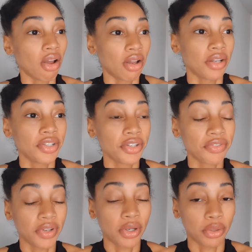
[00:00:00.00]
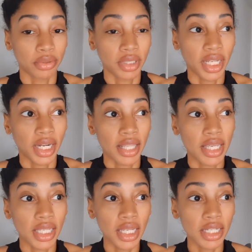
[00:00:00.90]
On your phone, and I
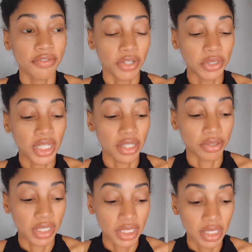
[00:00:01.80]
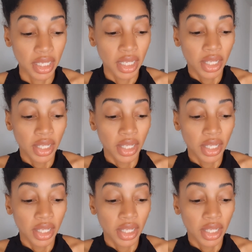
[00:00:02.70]
think any phone can do this,